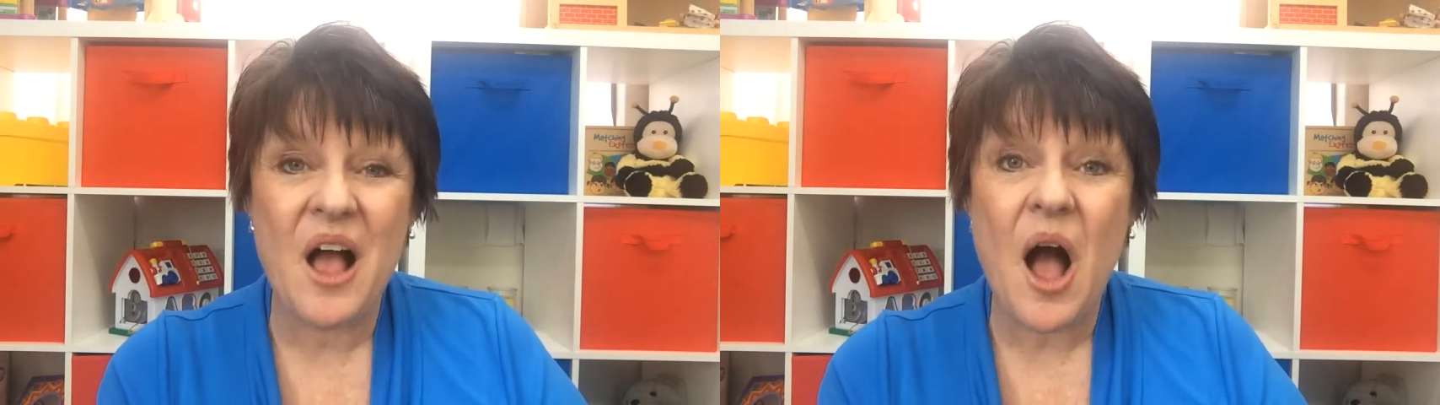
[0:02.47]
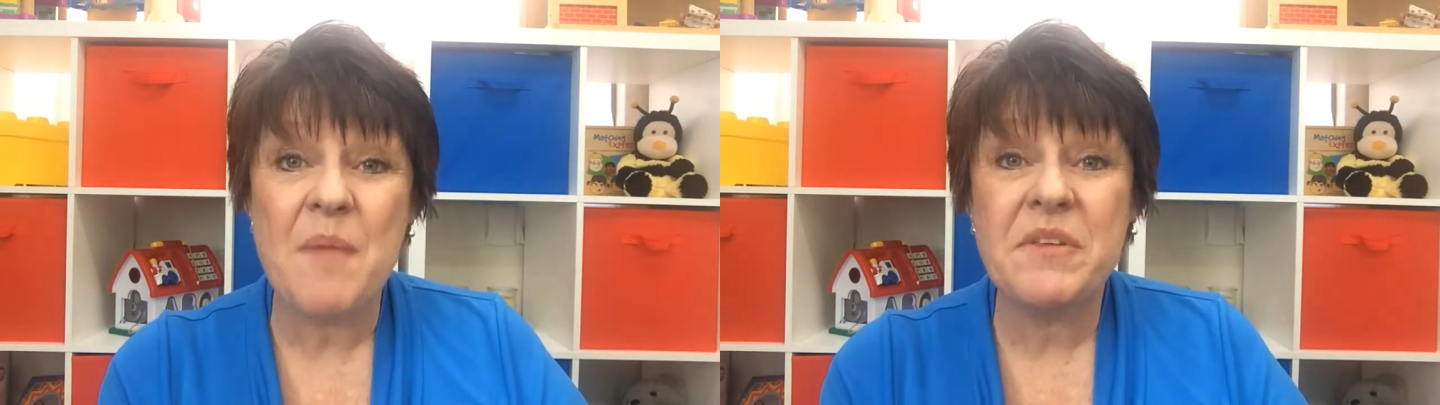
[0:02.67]

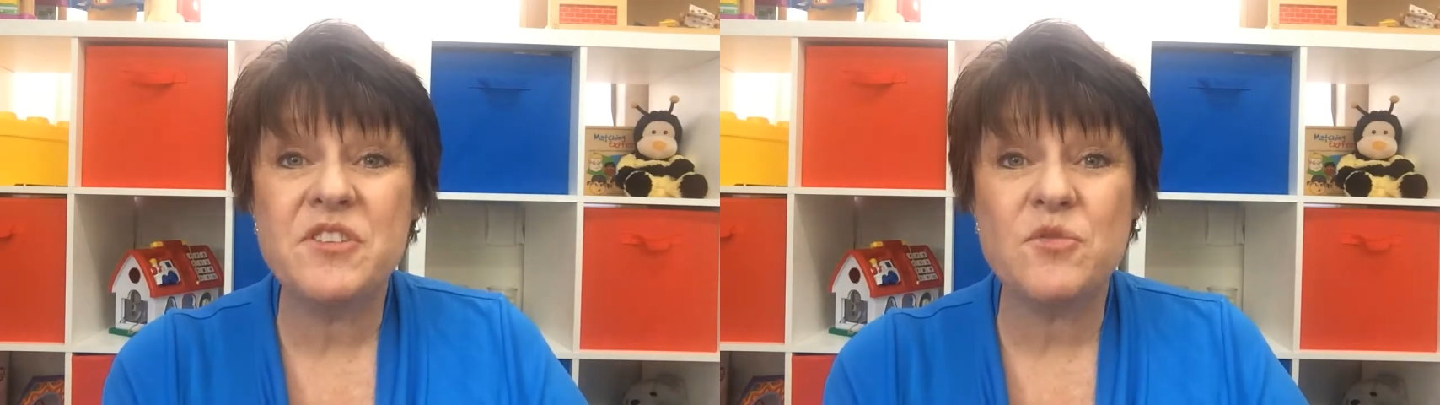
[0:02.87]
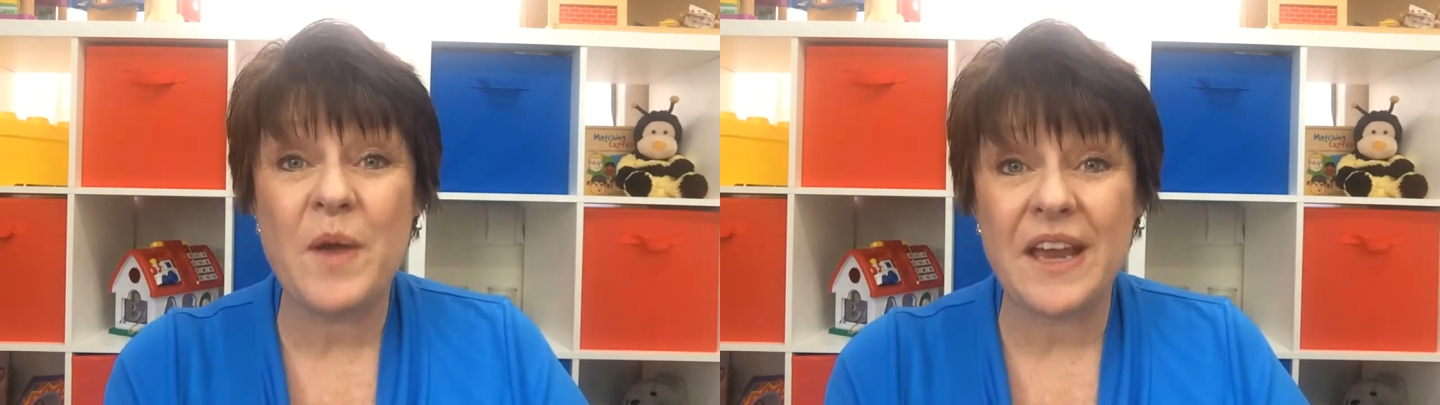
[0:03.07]
I'm the
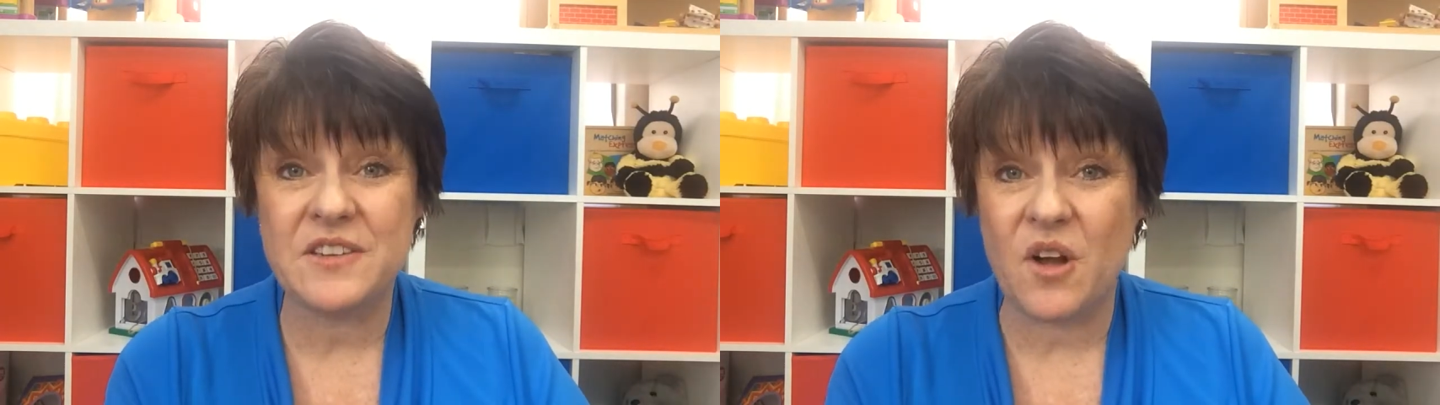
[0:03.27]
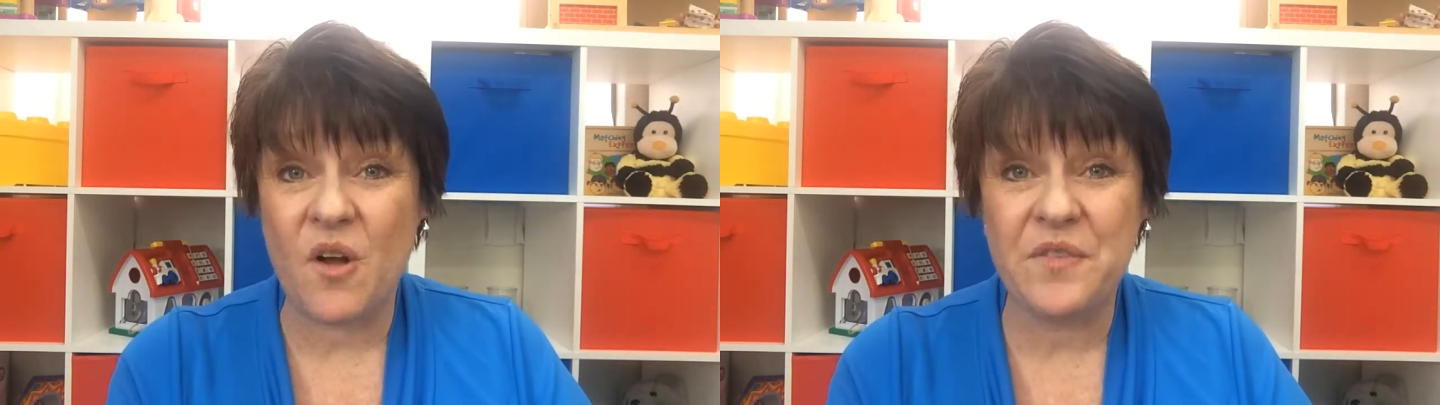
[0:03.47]

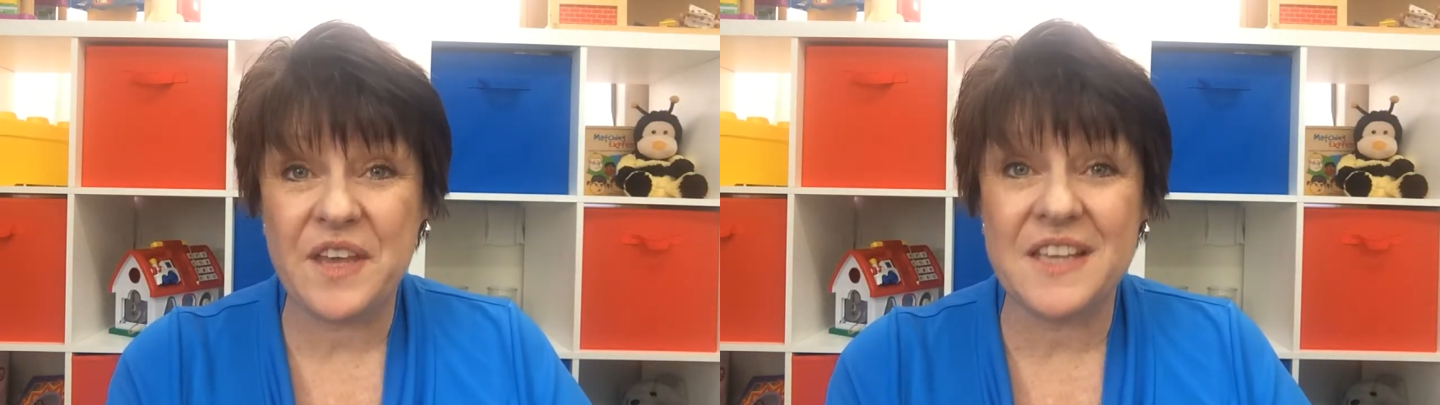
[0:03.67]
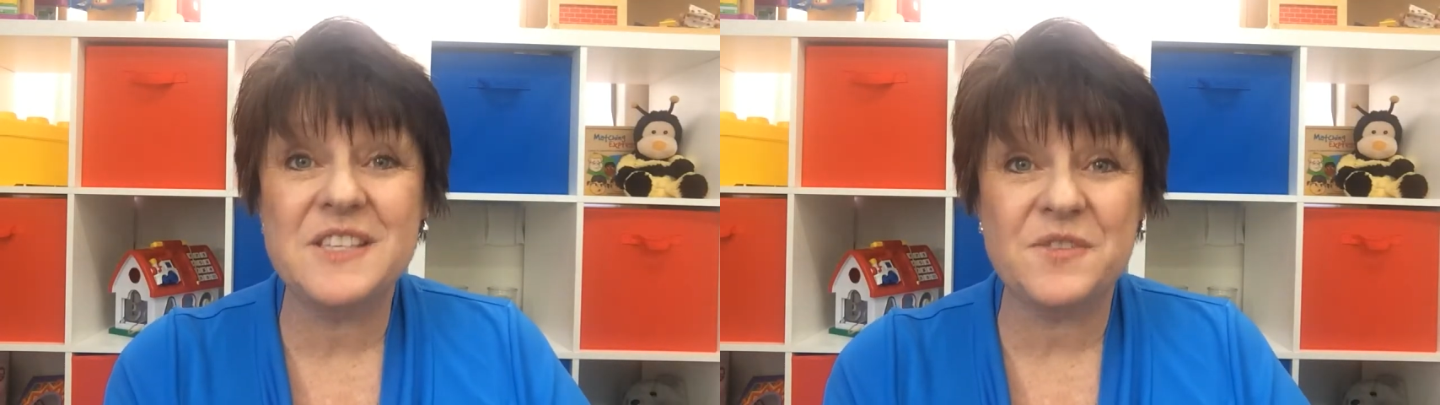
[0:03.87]
Director of
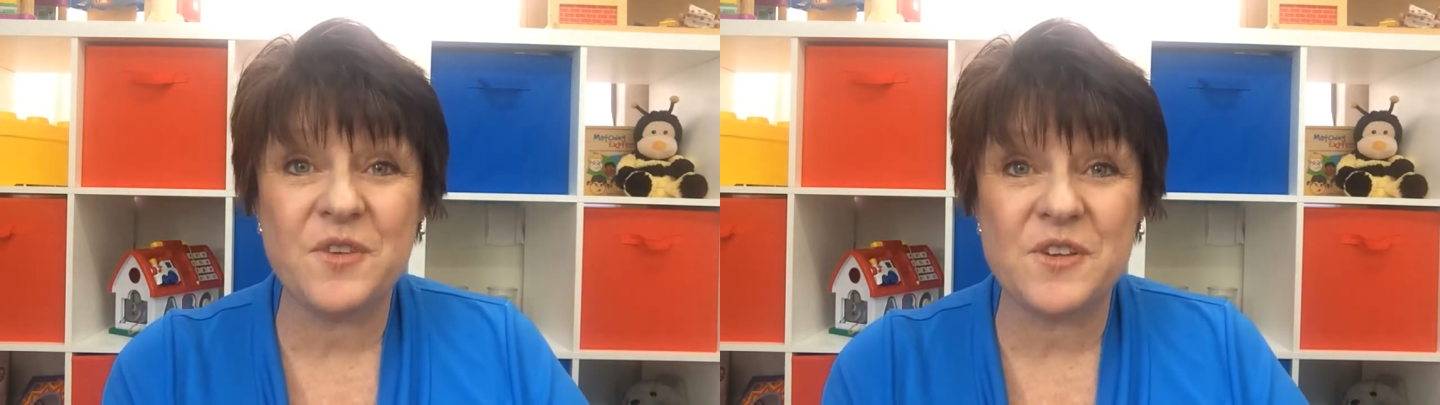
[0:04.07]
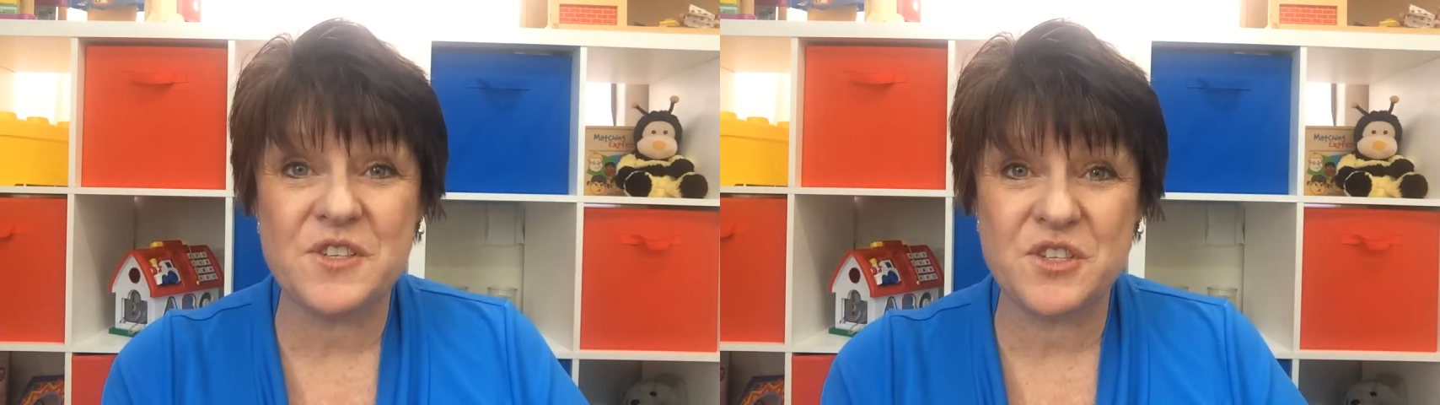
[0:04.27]
Kids
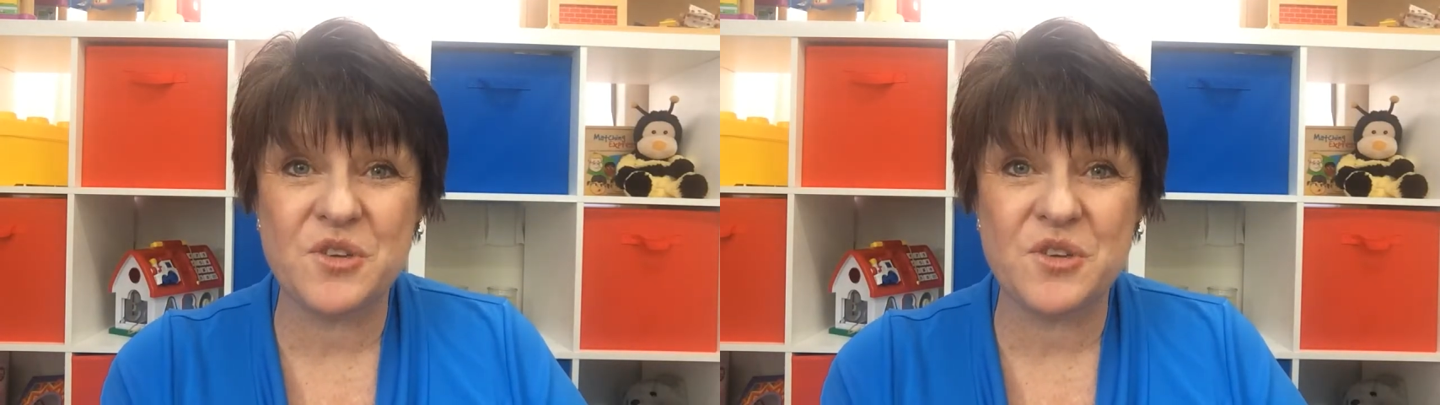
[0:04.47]
First